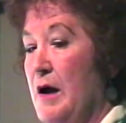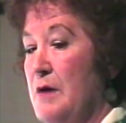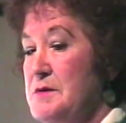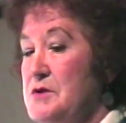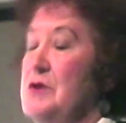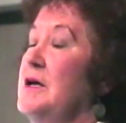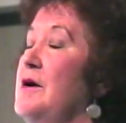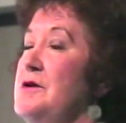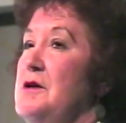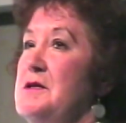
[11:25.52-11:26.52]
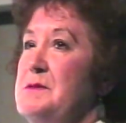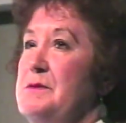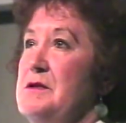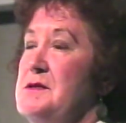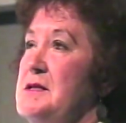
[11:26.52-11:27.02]
I was due to go into
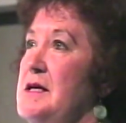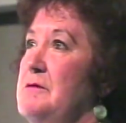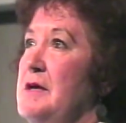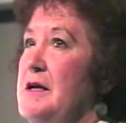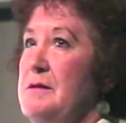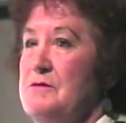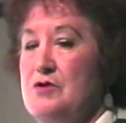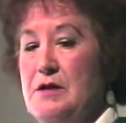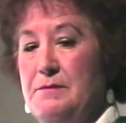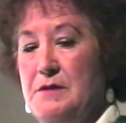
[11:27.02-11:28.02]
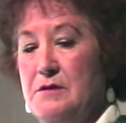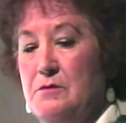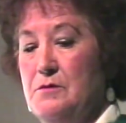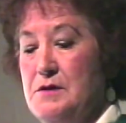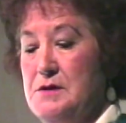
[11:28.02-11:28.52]
hospital and start radiant treatment
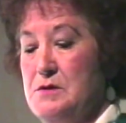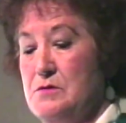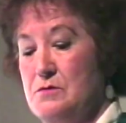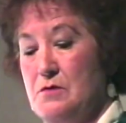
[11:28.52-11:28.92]
and all these